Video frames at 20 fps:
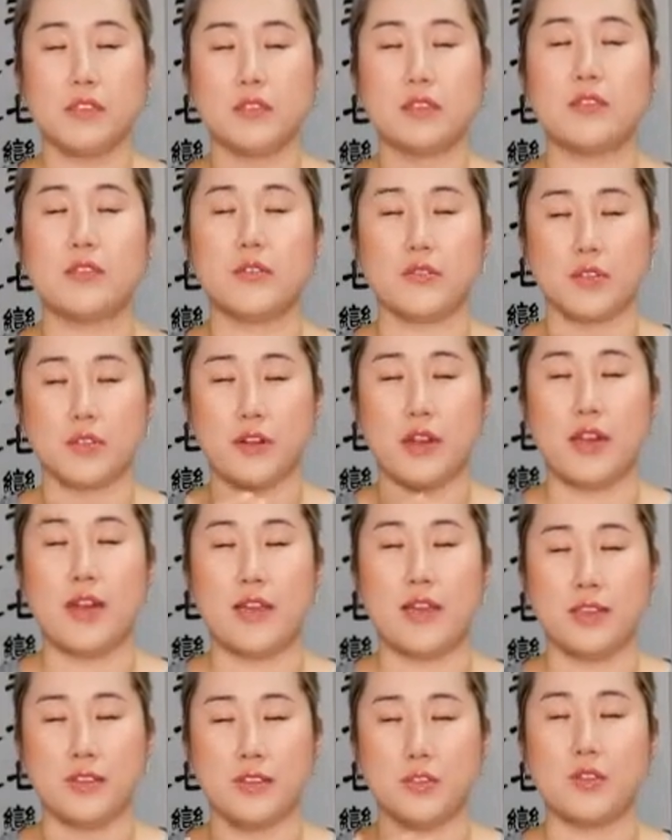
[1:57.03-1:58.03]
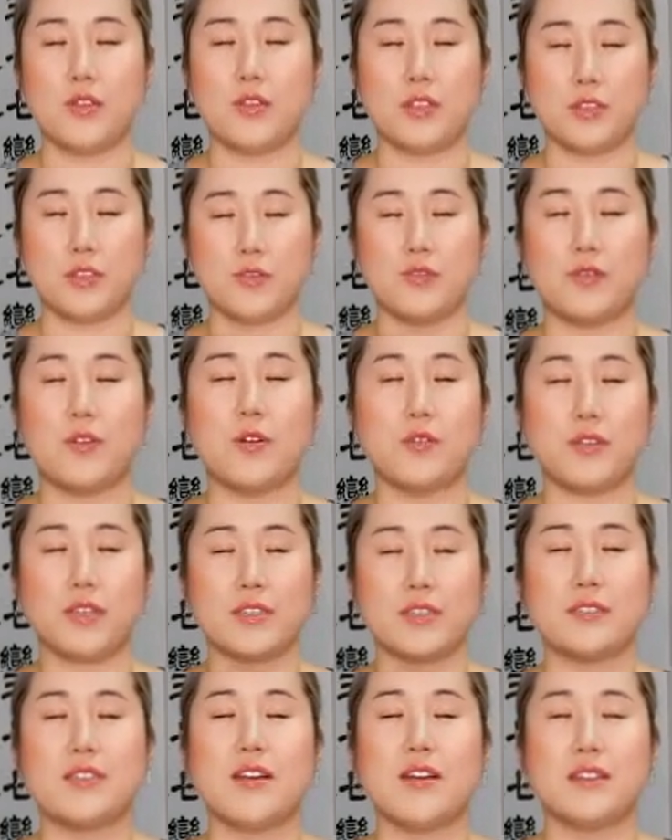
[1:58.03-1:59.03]
Close your eyes so you can
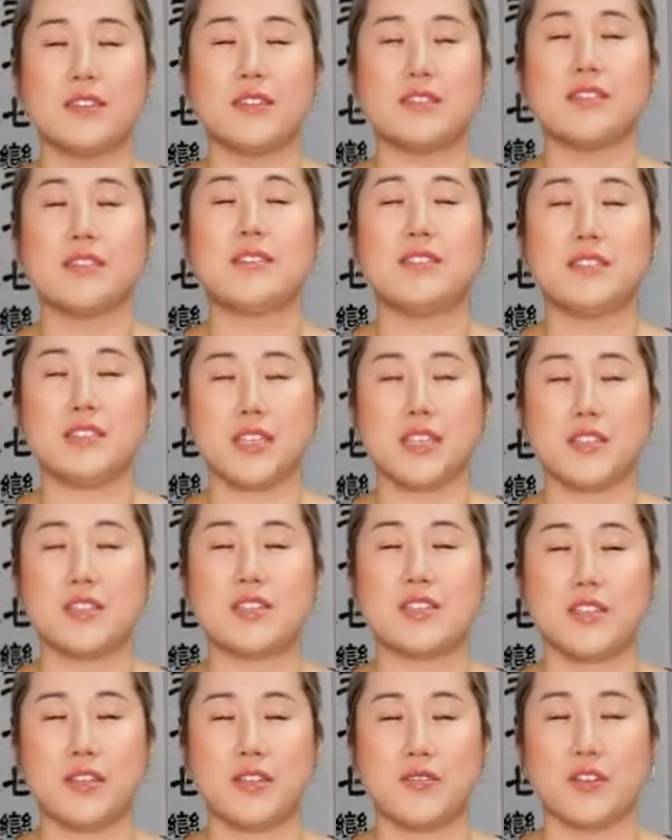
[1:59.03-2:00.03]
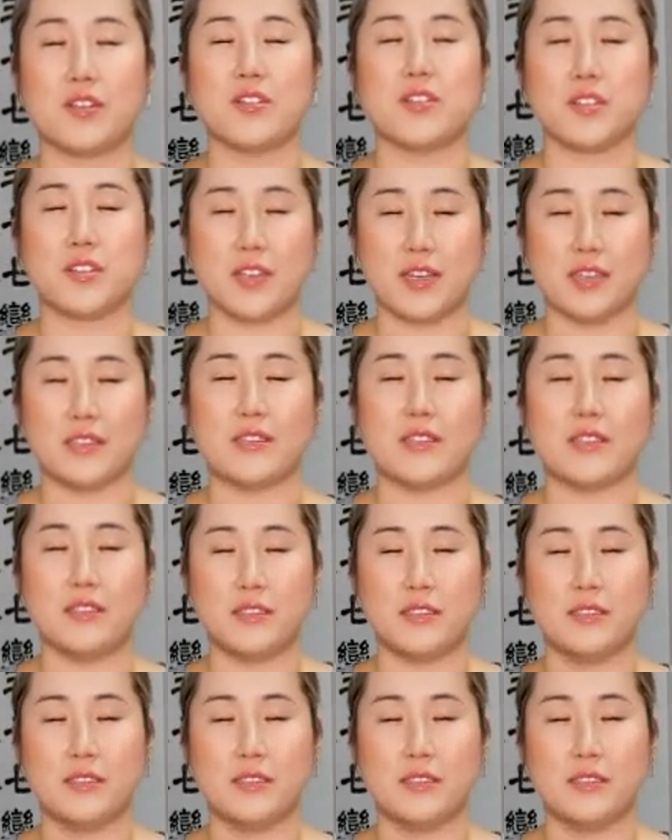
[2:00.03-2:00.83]
focus on the sensation of your chest.